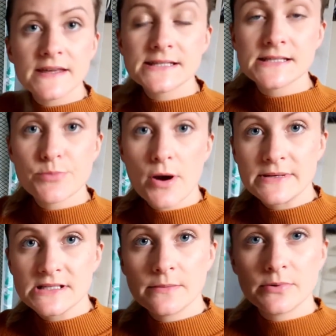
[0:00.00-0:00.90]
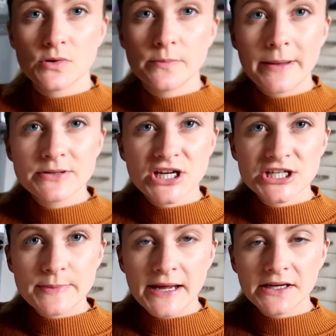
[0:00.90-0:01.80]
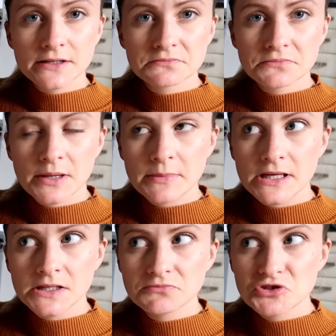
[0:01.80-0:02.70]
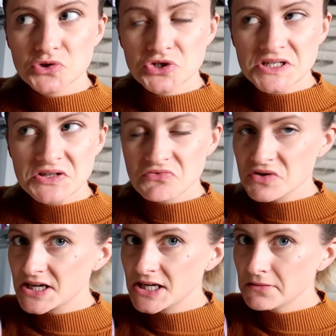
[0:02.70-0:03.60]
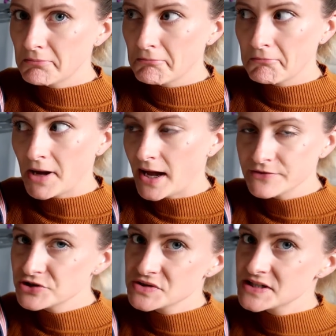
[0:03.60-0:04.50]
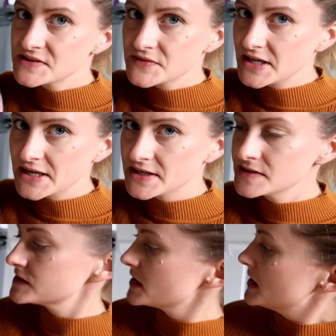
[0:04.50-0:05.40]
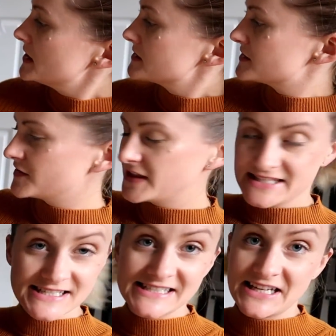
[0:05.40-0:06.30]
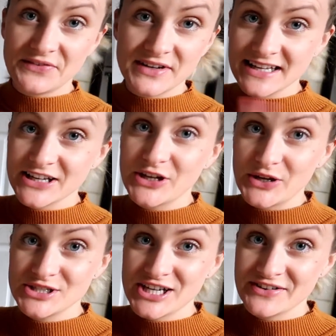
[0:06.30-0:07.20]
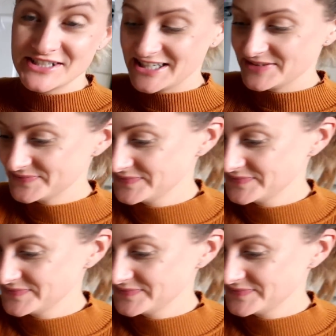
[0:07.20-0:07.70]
this is a prime example. Baby change bag. I mean, George is 3. Haven't used this for years, so this can definitely go to charity.